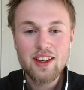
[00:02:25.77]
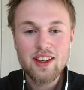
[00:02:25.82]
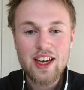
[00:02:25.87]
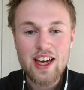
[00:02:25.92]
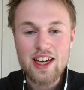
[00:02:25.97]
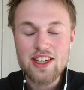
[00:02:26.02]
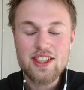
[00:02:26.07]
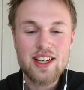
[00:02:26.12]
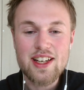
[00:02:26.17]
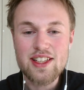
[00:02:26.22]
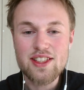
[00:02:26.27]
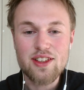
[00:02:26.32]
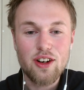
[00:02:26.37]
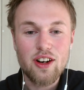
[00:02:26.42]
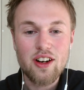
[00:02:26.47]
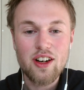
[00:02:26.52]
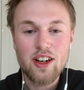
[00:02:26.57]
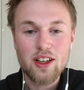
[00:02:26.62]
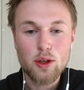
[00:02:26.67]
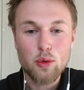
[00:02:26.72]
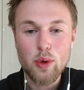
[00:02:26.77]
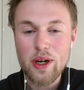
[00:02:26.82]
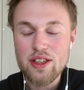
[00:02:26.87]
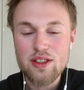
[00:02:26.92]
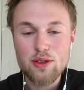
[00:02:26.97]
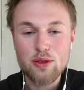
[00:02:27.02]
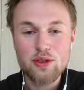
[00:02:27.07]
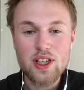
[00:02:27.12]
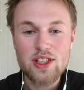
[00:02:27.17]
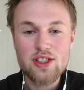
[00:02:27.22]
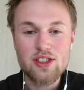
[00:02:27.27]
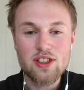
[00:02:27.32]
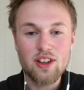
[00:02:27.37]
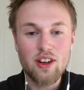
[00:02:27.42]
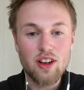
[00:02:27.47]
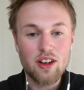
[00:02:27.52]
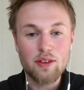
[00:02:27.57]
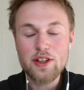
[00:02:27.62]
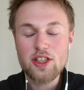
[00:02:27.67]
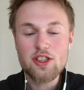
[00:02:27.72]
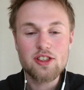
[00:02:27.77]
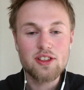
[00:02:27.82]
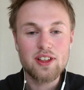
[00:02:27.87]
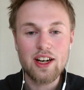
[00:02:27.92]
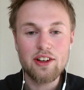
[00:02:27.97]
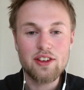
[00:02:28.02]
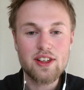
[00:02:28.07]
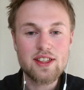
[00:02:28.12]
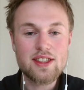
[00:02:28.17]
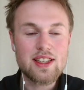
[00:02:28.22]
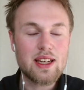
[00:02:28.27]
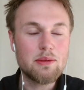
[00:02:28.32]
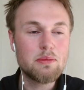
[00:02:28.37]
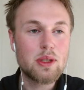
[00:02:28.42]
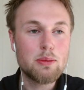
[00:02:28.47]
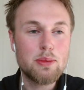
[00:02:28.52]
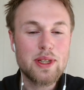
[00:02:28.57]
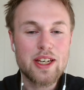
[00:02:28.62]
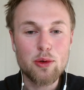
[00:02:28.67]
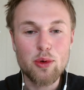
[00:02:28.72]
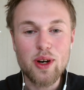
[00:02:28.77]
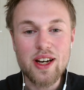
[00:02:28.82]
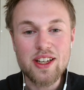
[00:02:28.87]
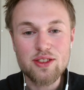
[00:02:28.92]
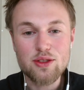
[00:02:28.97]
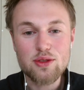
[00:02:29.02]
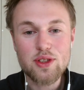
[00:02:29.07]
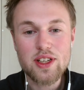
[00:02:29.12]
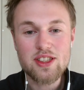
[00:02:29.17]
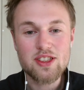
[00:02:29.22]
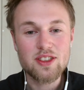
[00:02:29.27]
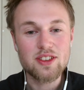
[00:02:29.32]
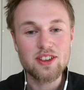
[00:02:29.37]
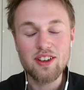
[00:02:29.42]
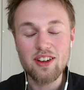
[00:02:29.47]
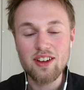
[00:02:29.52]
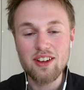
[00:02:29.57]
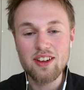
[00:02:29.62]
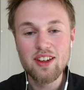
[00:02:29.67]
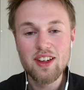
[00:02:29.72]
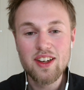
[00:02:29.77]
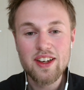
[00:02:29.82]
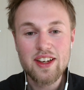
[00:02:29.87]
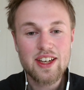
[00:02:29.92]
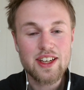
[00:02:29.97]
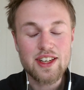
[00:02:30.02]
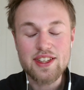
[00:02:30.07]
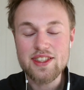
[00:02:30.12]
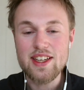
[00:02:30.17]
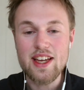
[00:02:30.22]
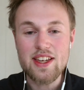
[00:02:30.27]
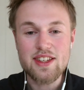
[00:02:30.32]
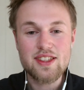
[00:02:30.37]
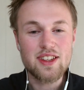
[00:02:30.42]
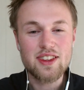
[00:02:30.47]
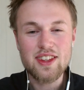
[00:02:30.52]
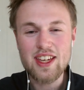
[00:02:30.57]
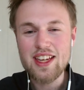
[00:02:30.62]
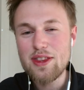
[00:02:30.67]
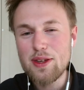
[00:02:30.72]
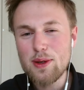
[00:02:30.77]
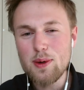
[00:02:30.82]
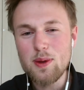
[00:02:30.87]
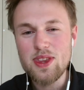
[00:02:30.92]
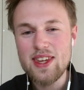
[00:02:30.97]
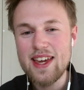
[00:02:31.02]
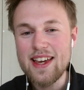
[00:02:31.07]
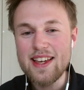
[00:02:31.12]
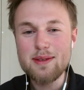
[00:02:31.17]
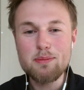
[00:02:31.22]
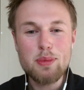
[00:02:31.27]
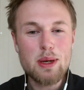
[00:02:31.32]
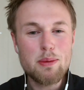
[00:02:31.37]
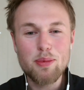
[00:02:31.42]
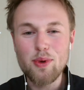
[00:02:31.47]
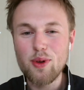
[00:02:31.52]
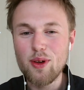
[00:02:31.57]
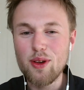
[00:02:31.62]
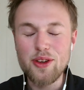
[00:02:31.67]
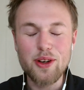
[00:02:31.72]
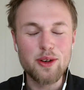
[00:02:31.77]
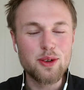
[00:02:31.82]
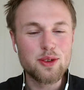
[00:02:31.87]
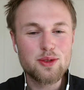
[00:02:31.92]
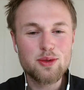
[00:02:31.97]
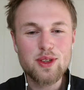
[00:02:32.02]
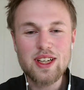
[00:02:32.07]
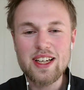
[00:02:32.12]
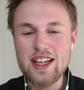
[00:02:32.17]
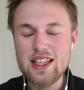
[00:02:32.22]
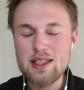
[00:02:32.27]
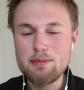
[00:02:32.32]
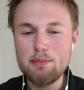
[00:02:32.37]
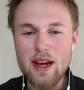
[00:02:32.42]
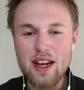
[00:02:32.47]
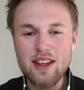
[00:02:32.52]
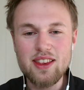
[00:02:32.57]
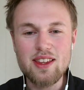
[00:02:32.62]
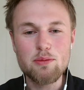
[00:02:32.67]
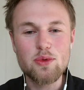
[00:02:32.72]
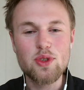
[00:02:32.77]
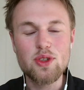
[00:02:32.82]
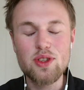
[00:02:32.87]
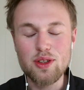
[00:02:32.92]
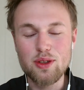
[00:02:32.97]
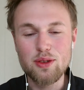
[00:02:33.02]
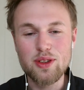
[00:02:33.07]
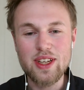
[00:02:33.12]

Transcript: NJs are quite original. Visionaries tend to be quite original in the sense that they do things people don't really expect them to do.